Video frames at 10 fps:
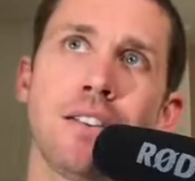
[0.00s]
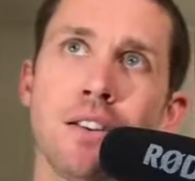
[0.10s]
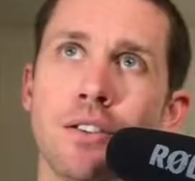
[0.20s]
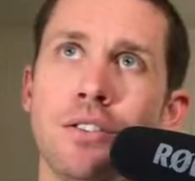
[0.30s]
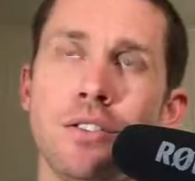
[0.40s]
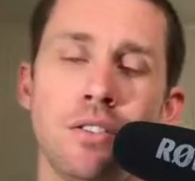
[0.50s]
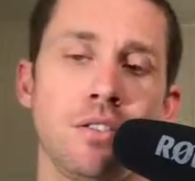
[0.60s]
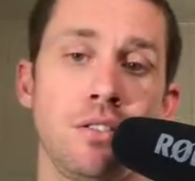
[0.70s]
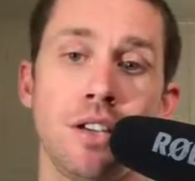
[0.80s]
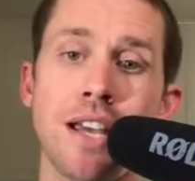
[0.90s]

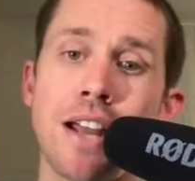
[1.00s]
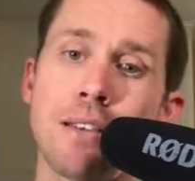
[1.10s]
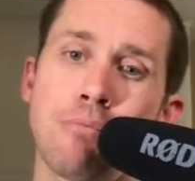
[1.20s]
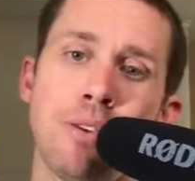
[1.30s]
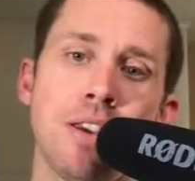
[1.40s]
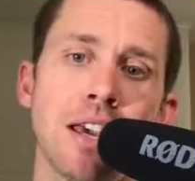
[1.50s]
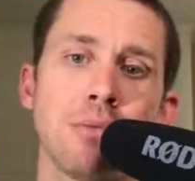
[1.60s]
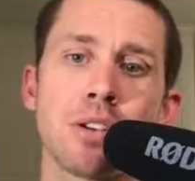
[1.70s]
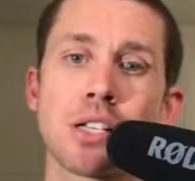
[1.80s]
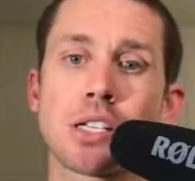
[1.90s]
you gotta be
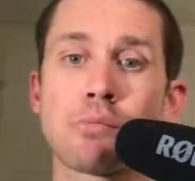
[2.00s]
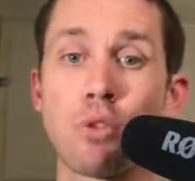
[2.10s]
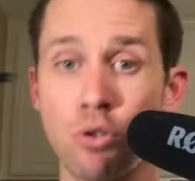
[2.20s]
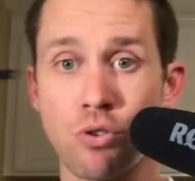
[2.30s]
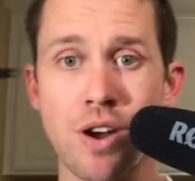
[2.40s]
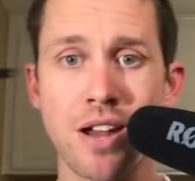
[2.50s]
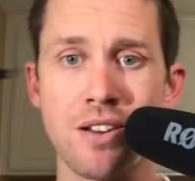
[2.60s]
able to smoke right.